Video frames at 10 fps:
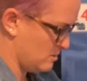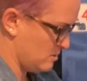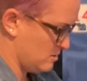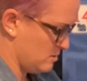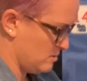
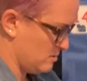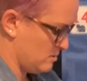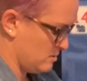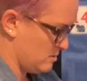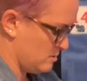
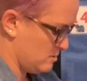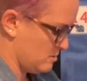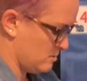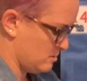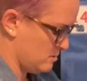
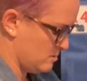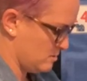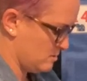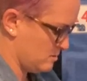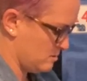
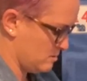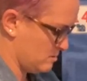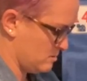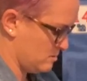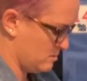
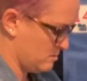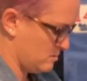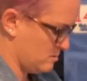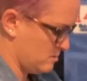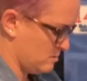[no speech]